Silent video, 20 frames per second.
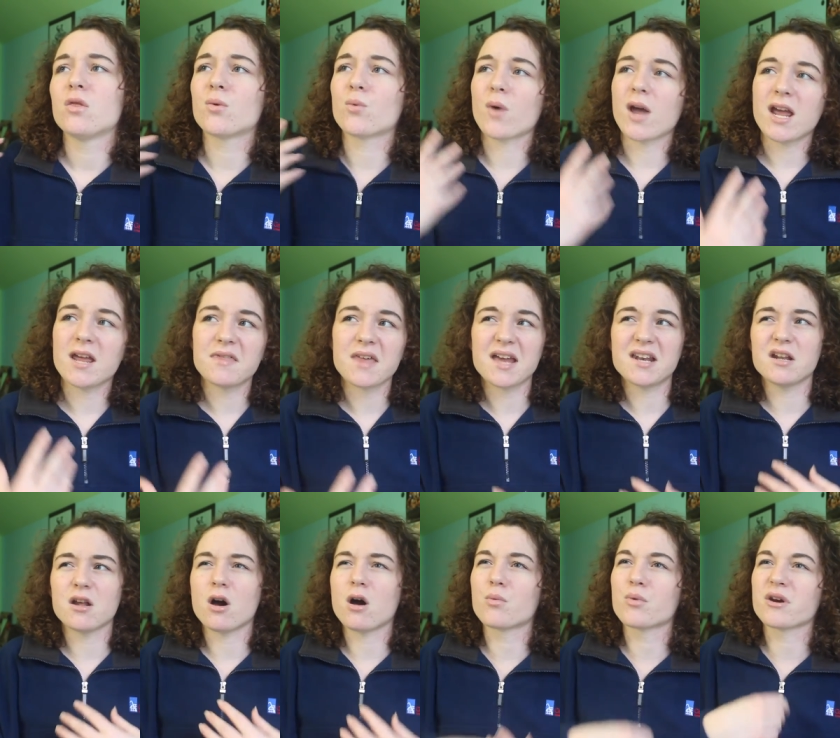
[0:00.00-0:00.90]
the way that
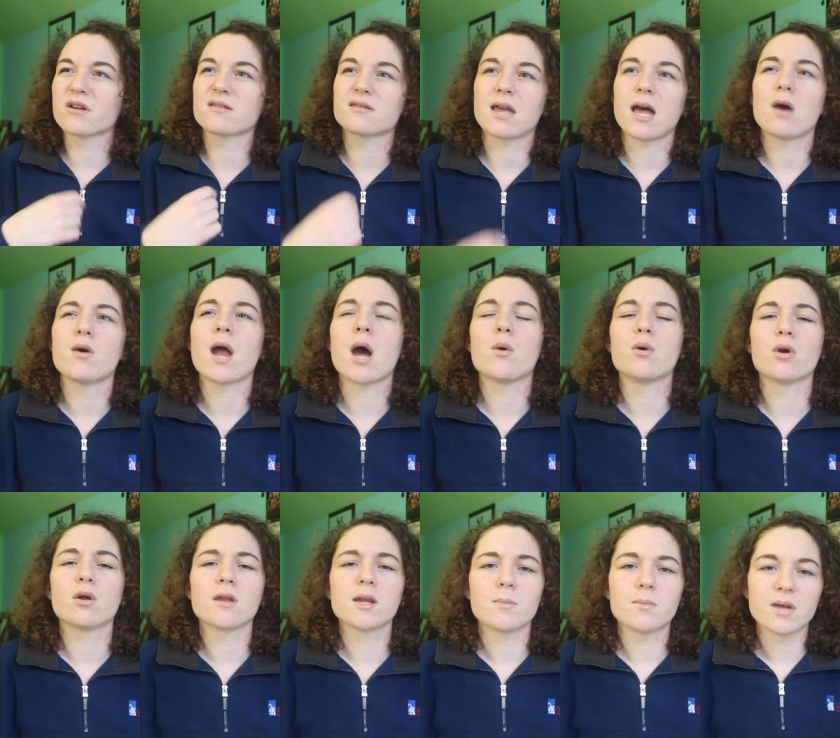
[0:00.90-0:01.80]
it all works out, I would
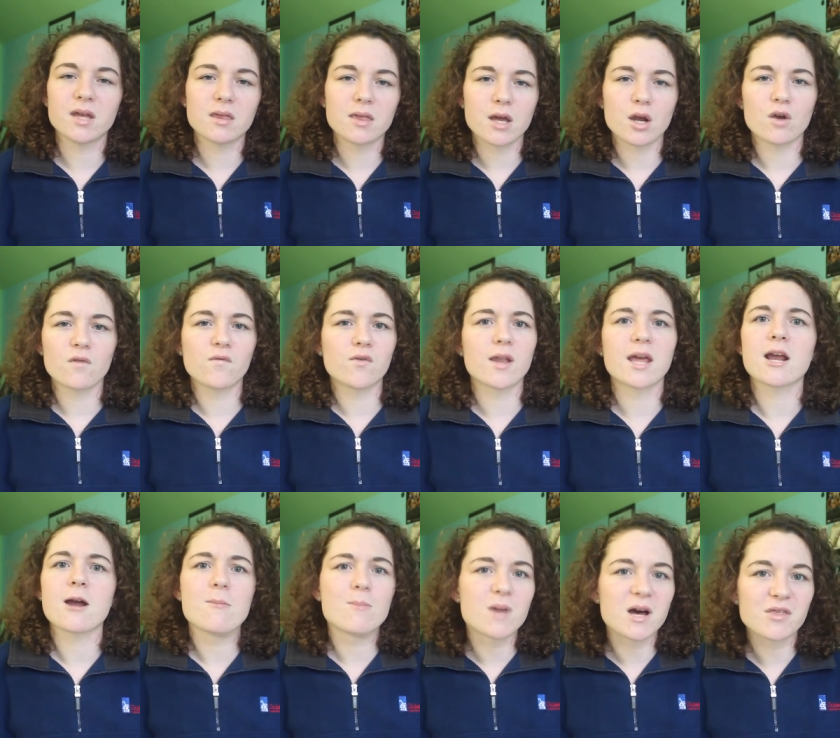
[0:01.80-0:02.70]
only be there for
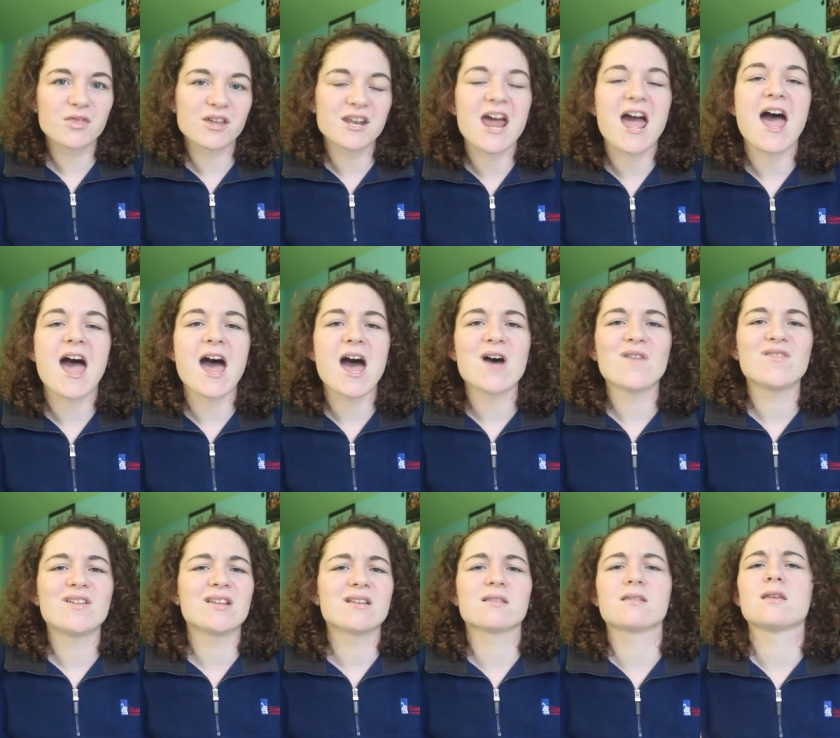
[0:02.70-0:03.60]
like a month and a
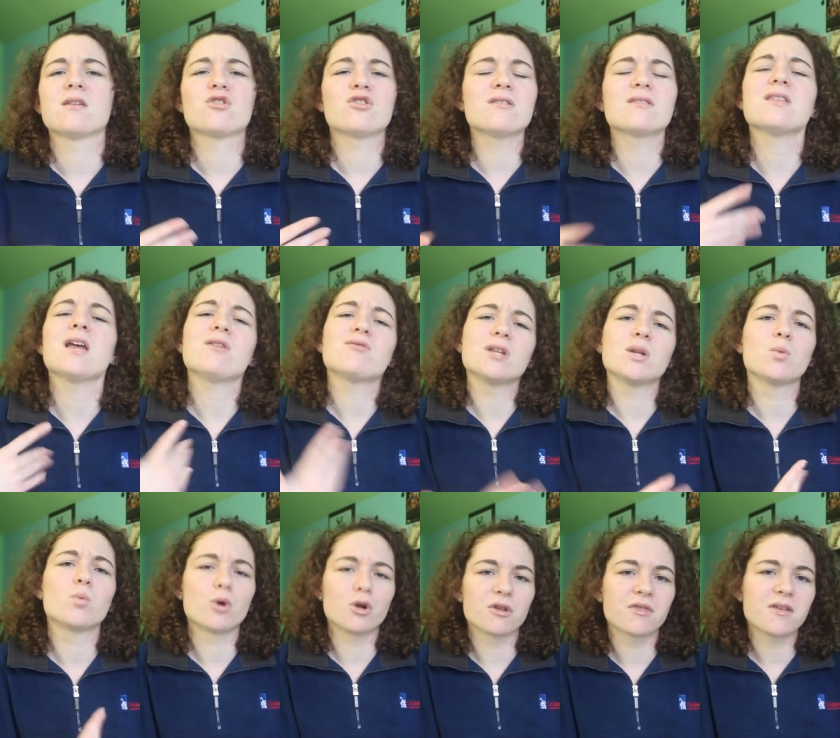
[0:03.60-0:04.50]
half and that's just not
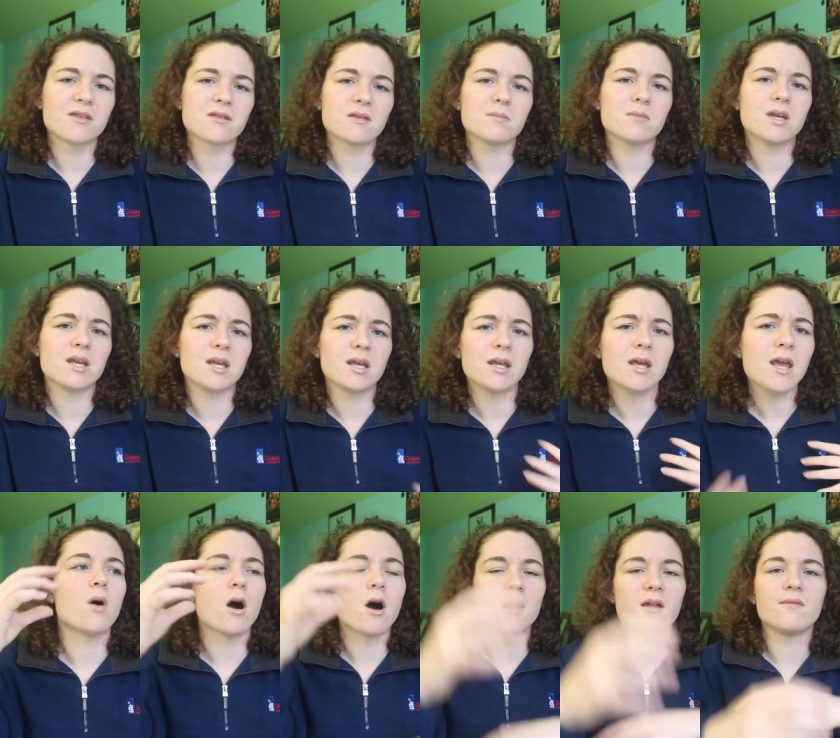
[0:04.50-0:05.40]
really worth it to me.
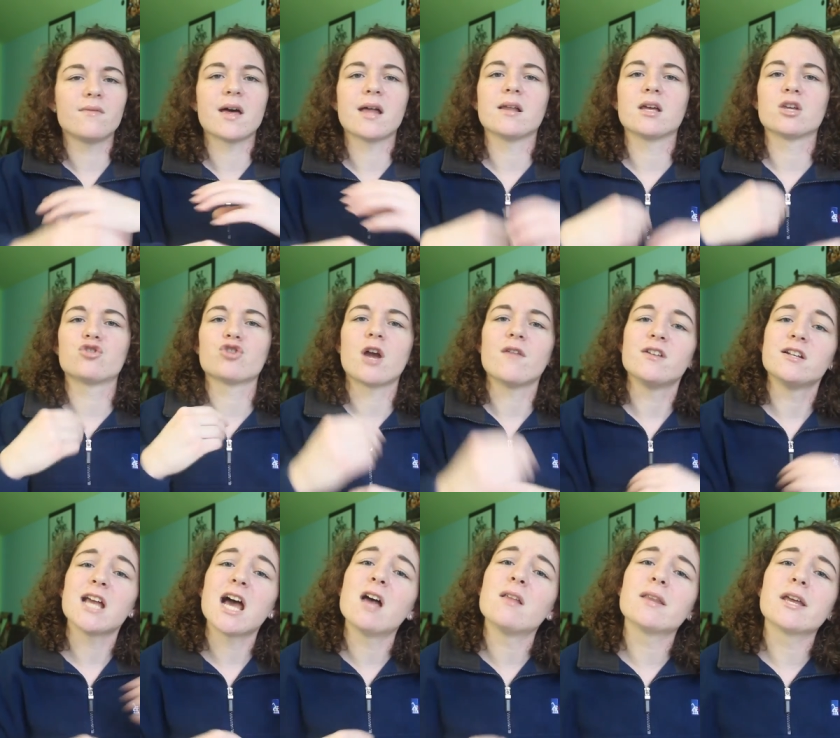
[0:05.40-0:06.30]
All of that like driving
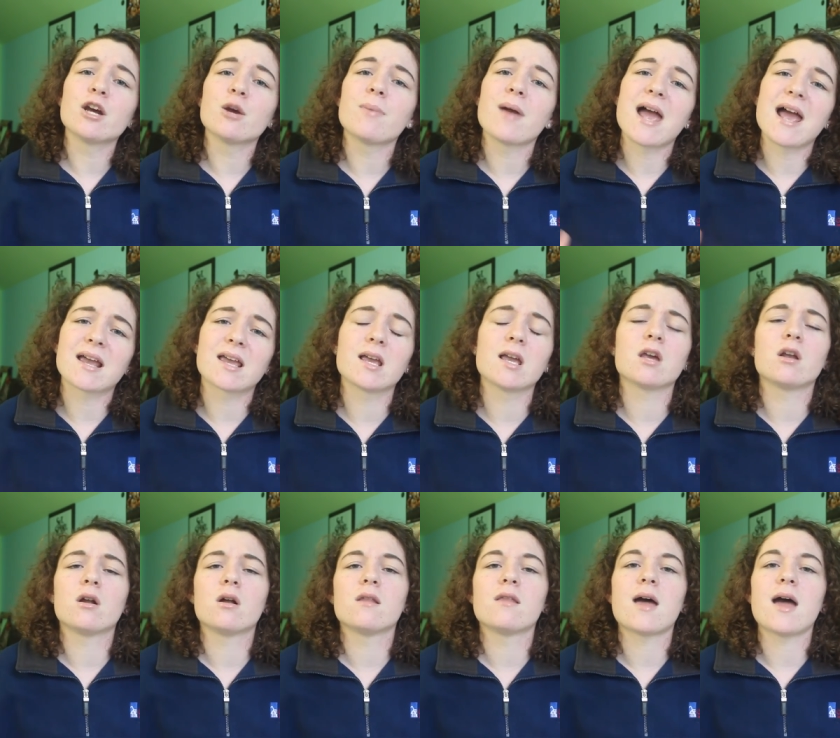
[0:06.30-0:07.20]
down there, packing
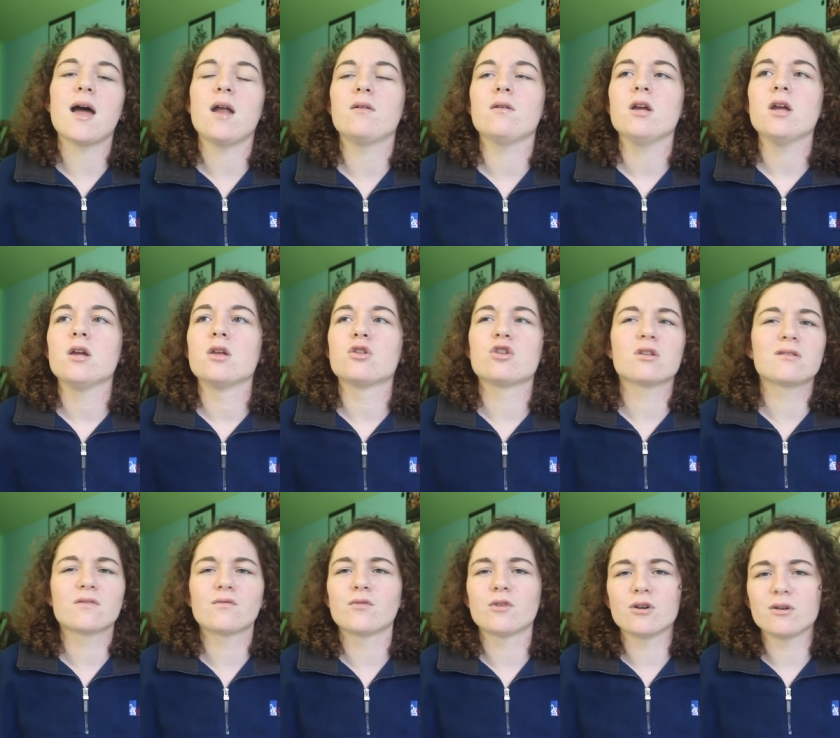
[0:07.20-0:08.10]
and all that
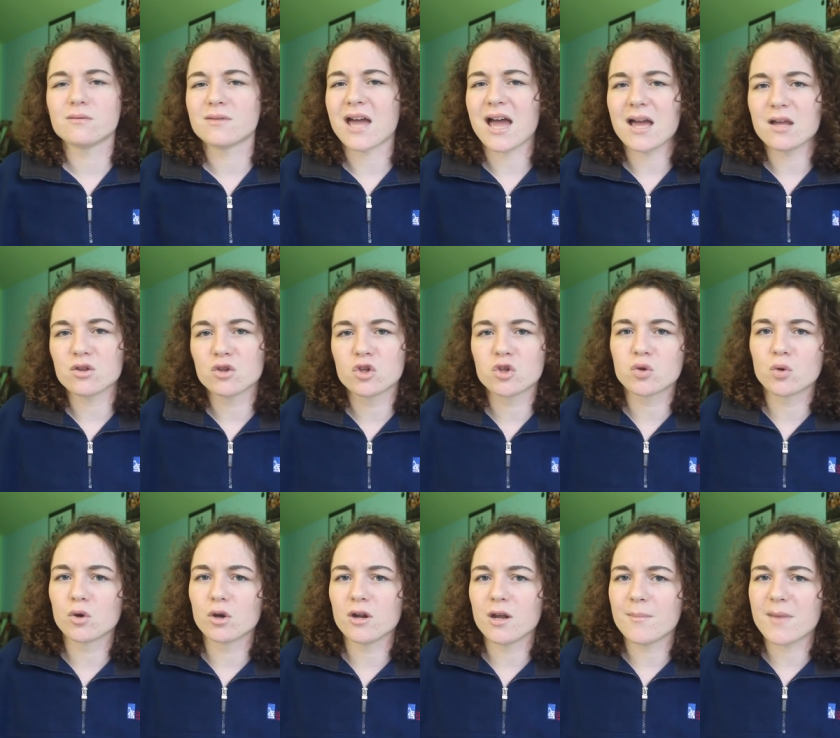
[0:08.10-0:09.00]
just for that
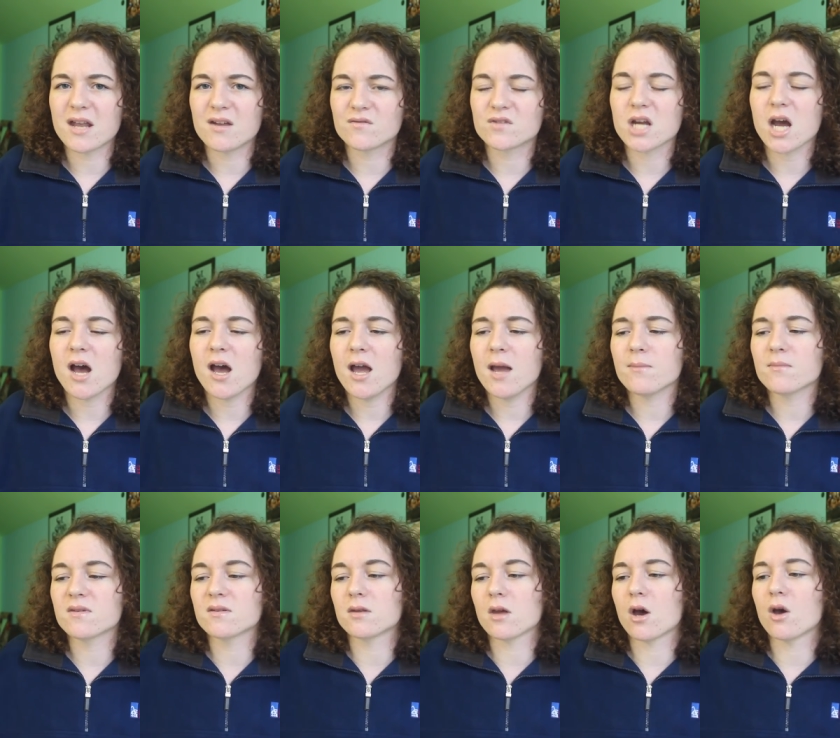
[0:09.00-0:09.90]
short amount of
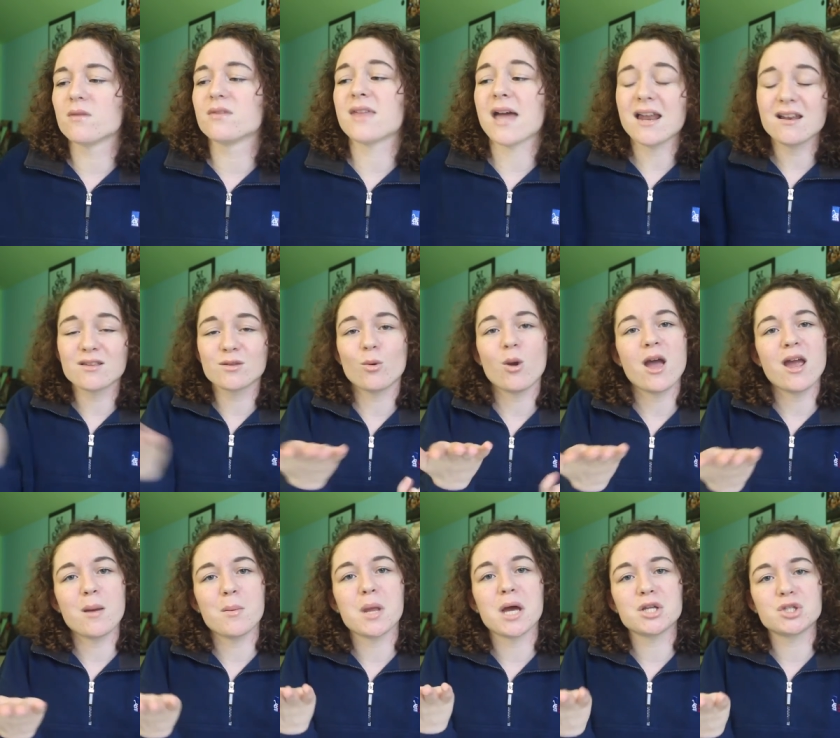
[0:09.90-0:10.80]
time. So that is why
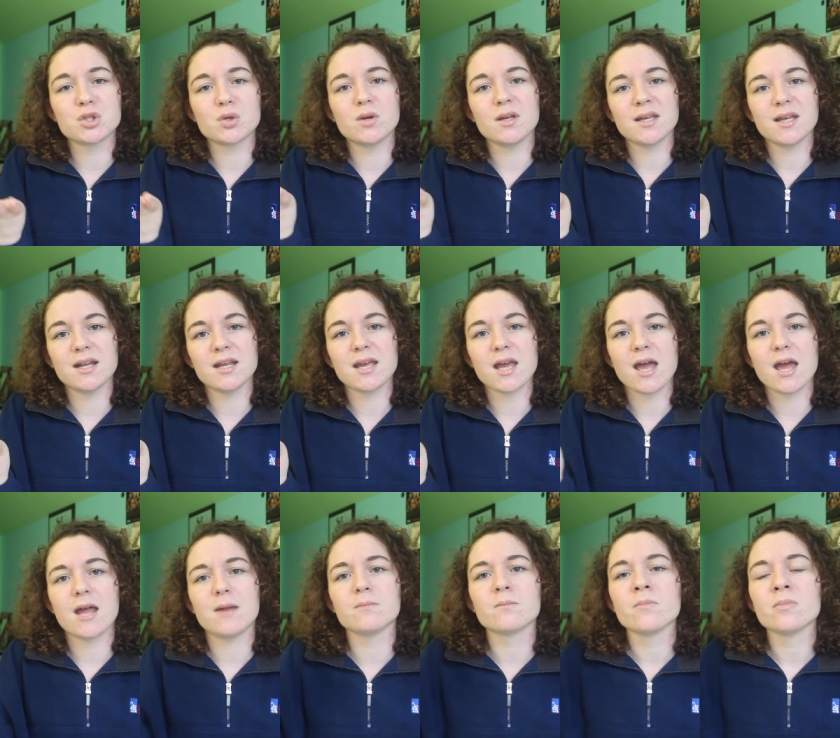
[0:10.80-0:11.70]
I'm not doing it
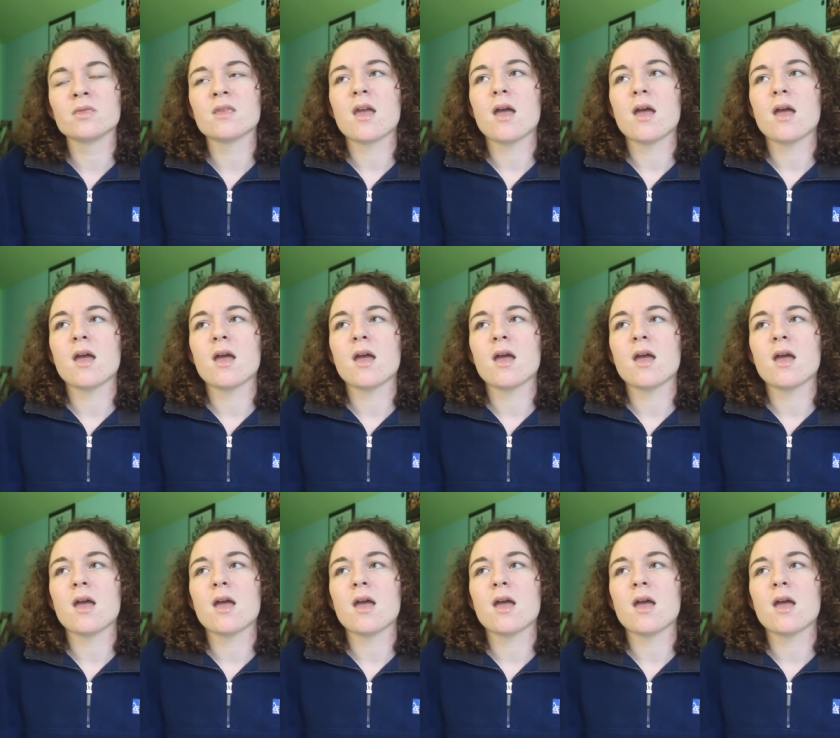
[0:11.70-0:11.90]
again.